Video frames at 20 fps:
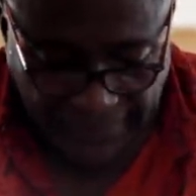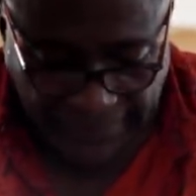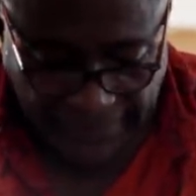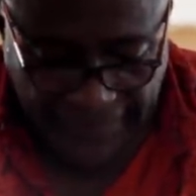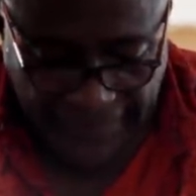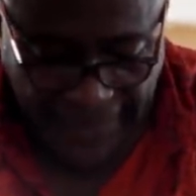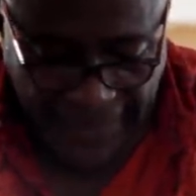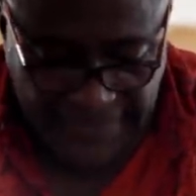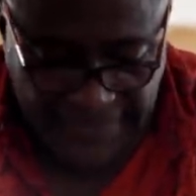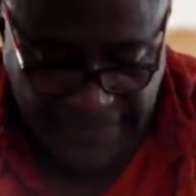
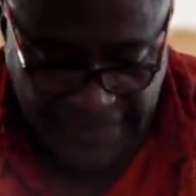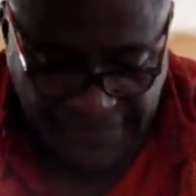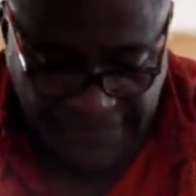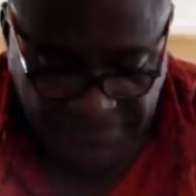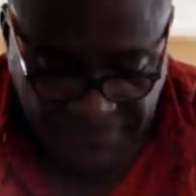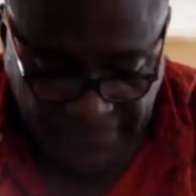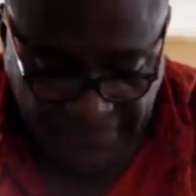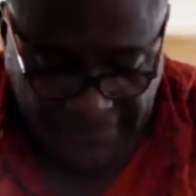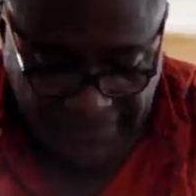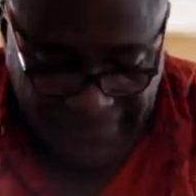He
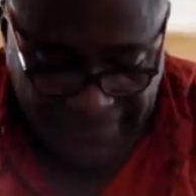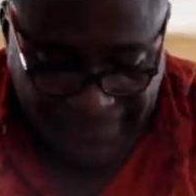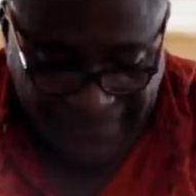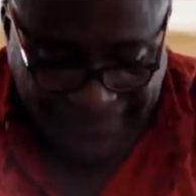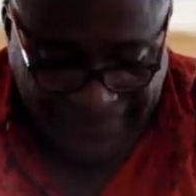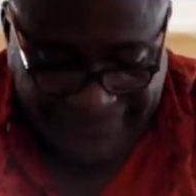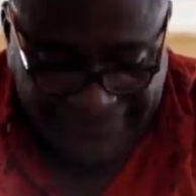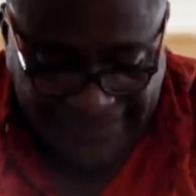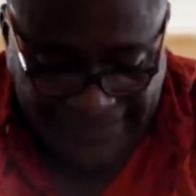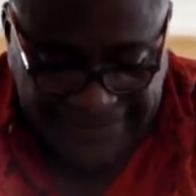answered me,
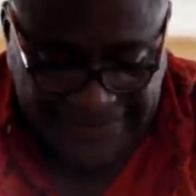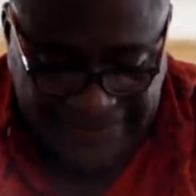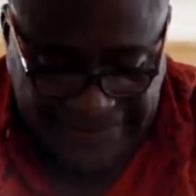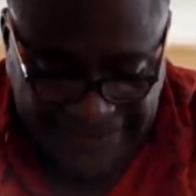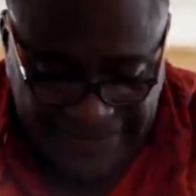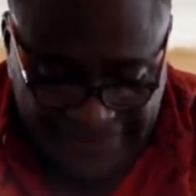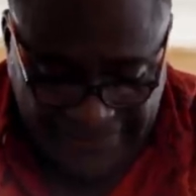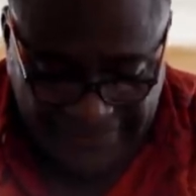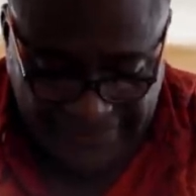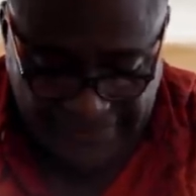"The
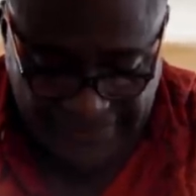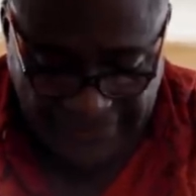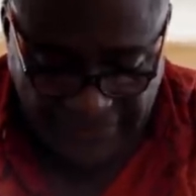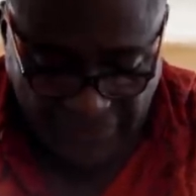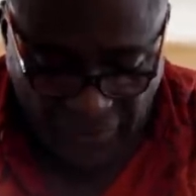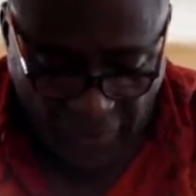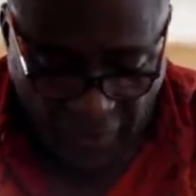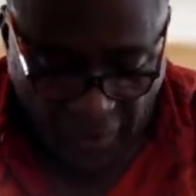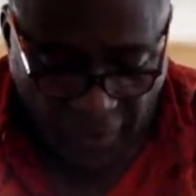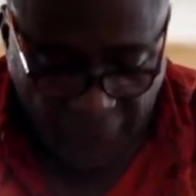sin
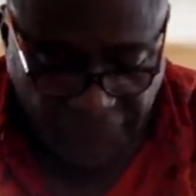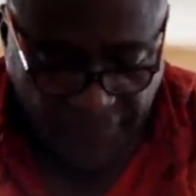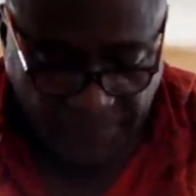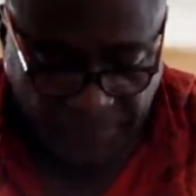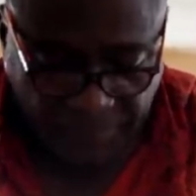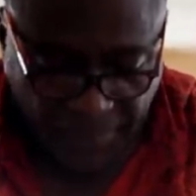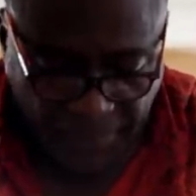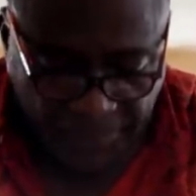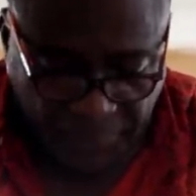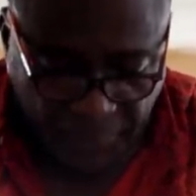of the
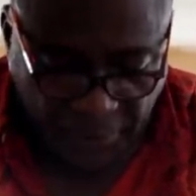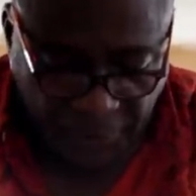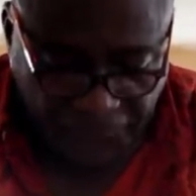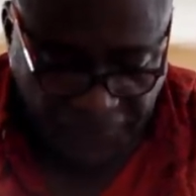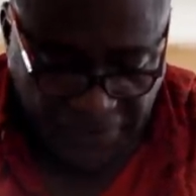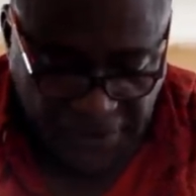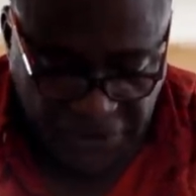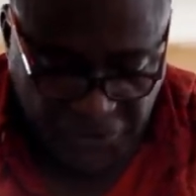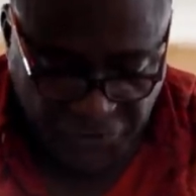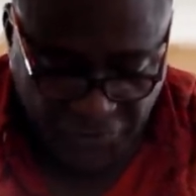people of
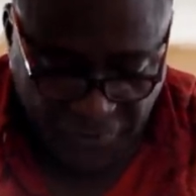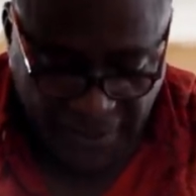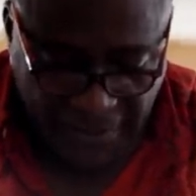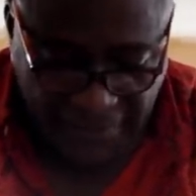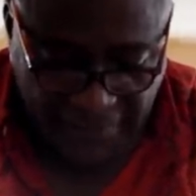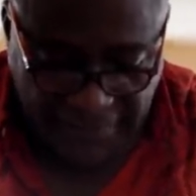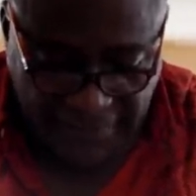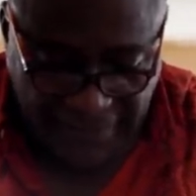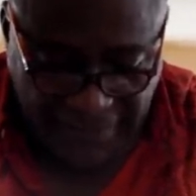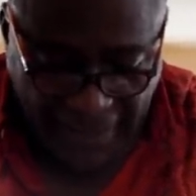
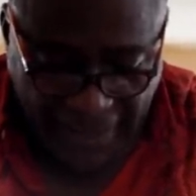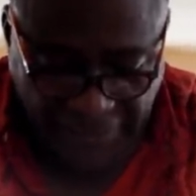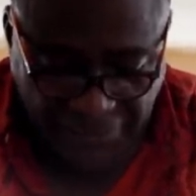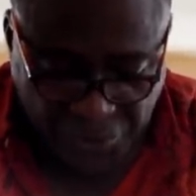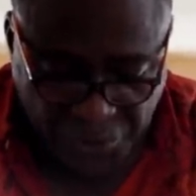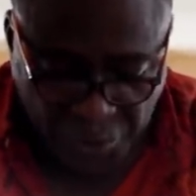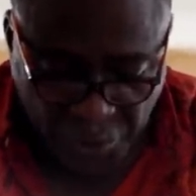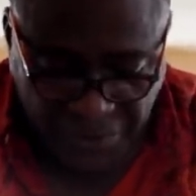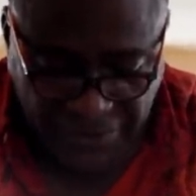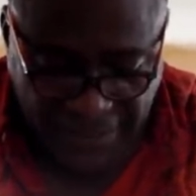Israel
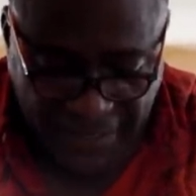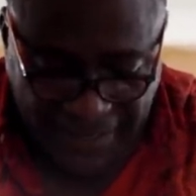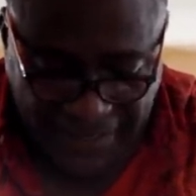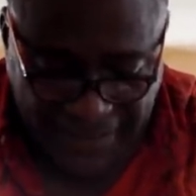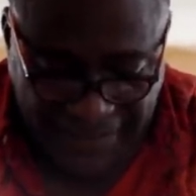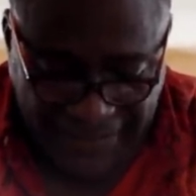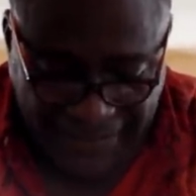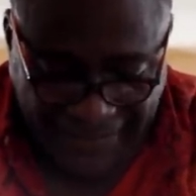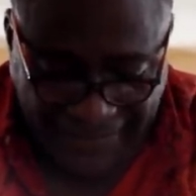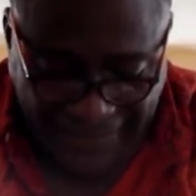and
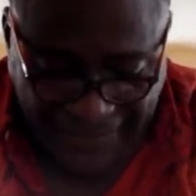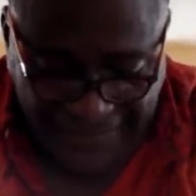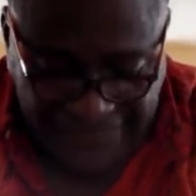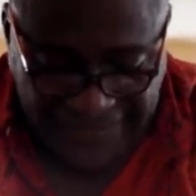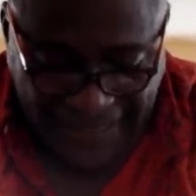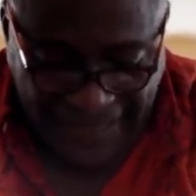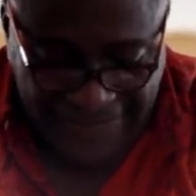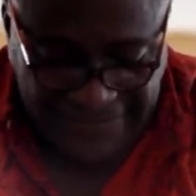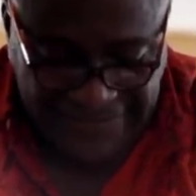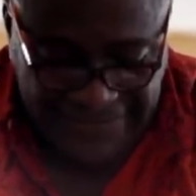Judah
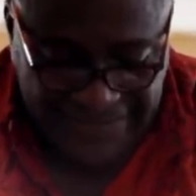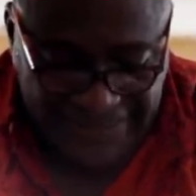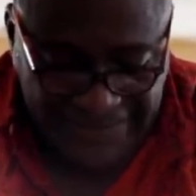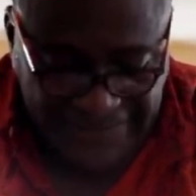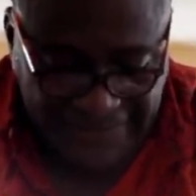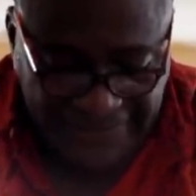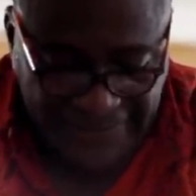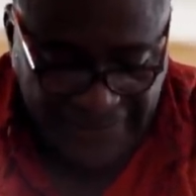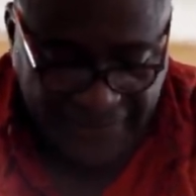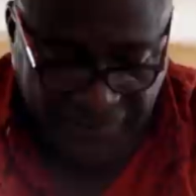is
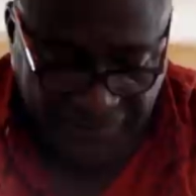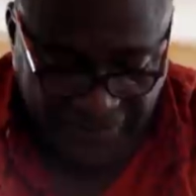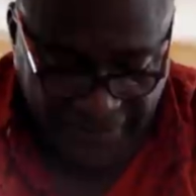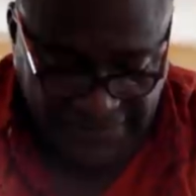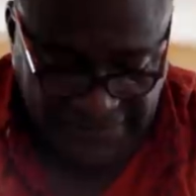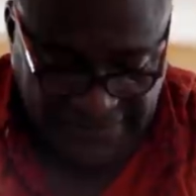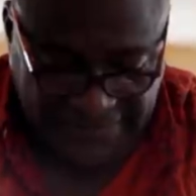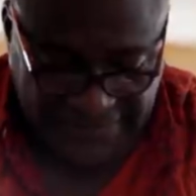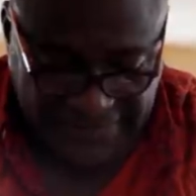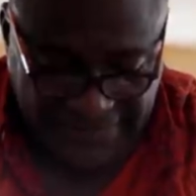exceedingly
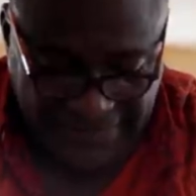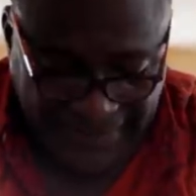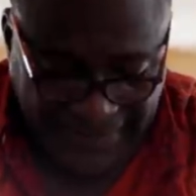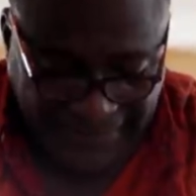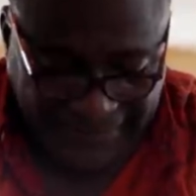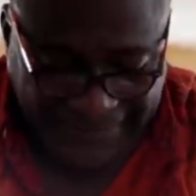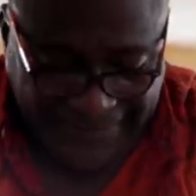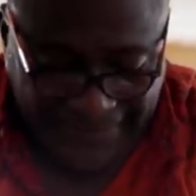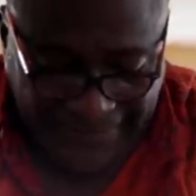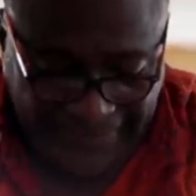great.
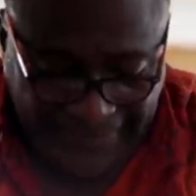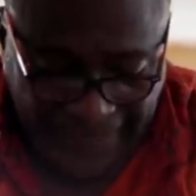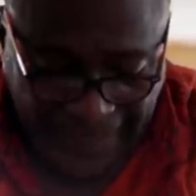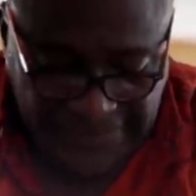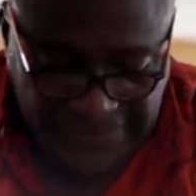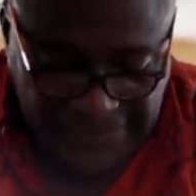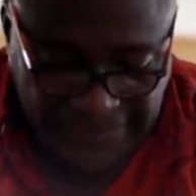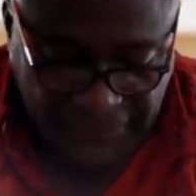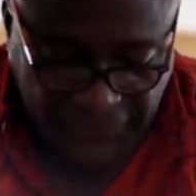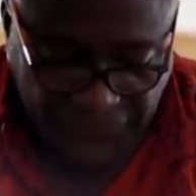The
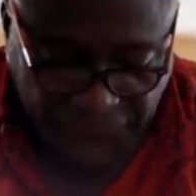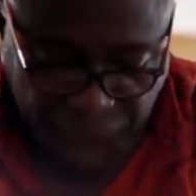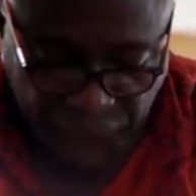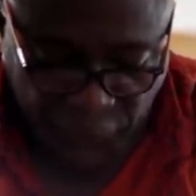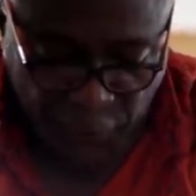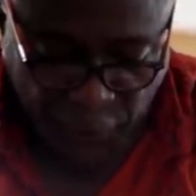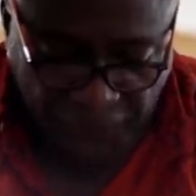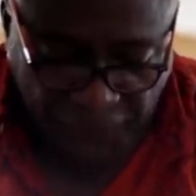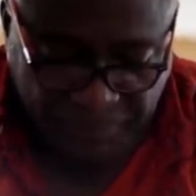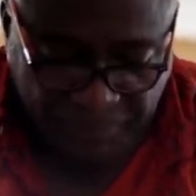land is
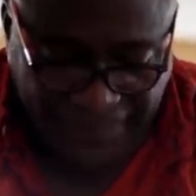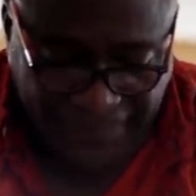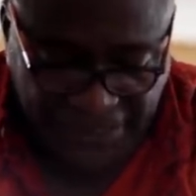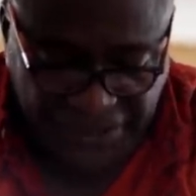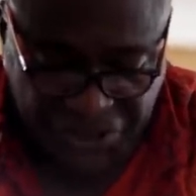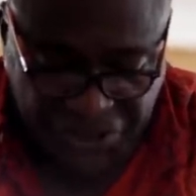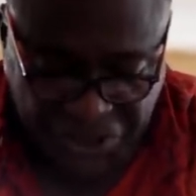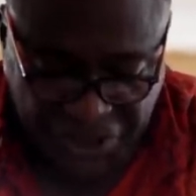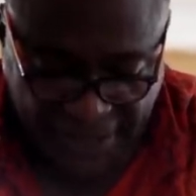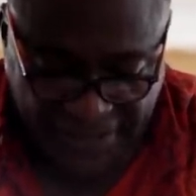full of
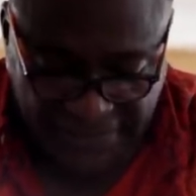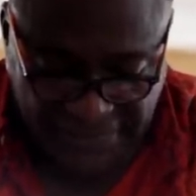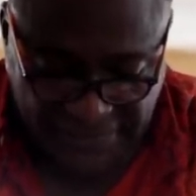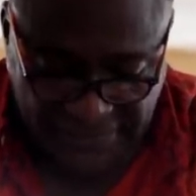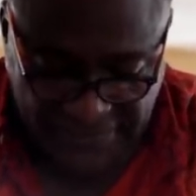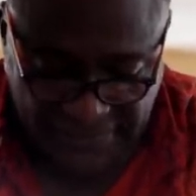bloodshed,